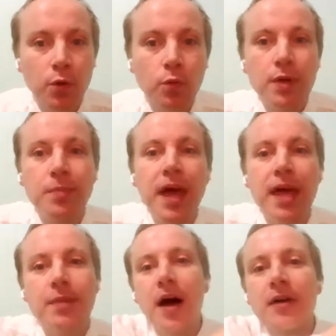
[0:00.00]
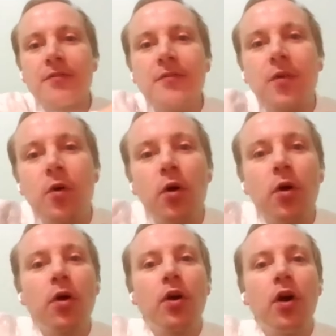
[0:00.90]
we pay by
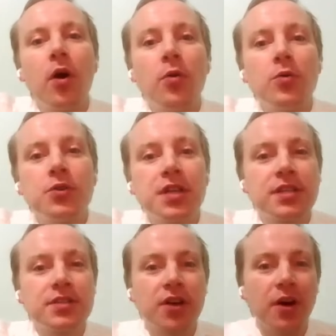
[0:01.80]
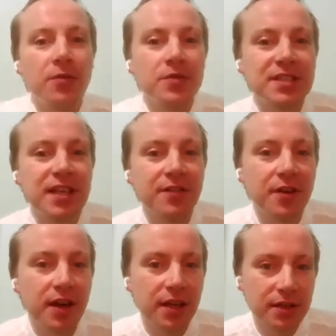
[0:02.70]
4 oceans of
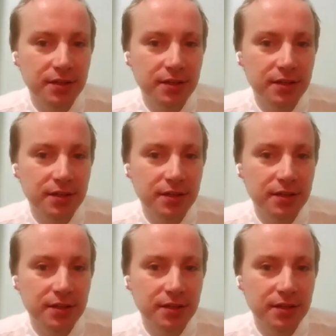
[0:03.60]
suffering.